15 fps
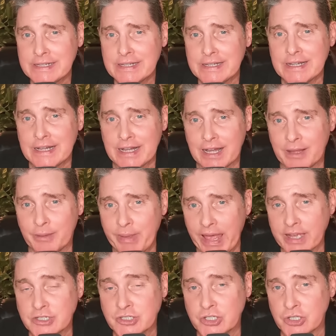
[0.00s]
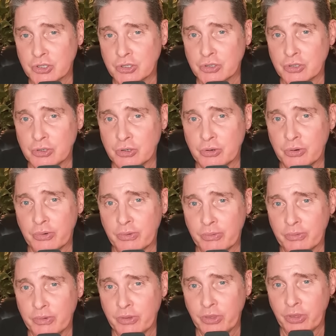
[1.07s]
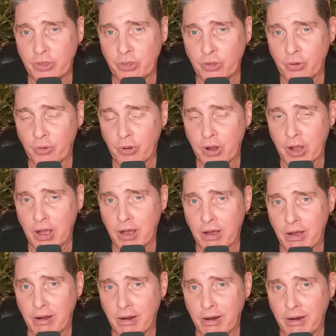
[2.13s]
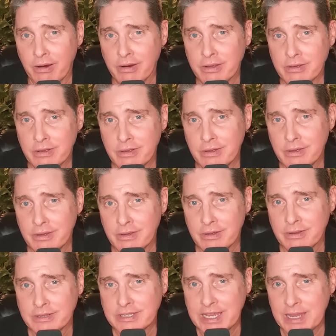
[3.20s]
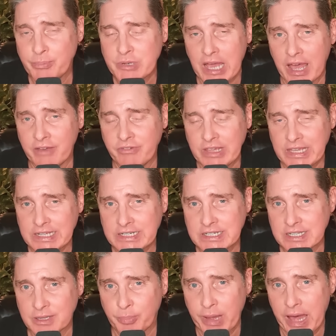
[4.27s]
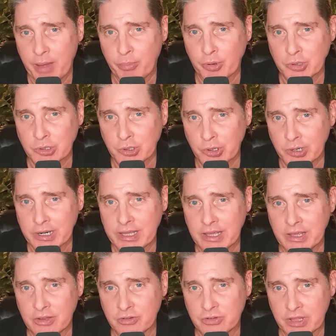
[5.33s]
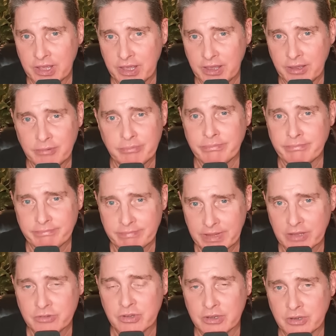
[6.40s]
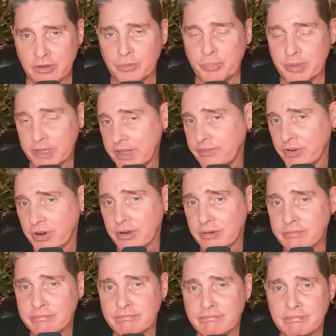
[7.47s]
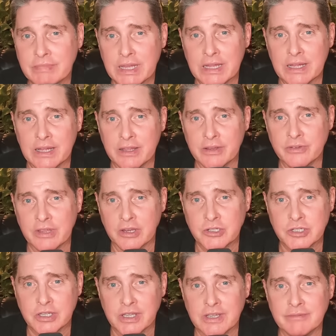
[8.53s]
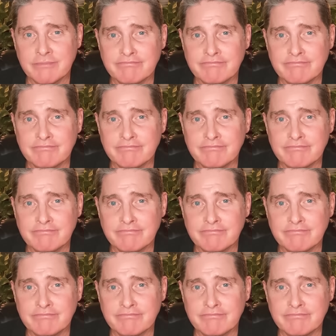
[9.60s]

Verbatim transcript: Uh, back to you are deep diving into the Bible, learning as a as a new believer, uh, essentially.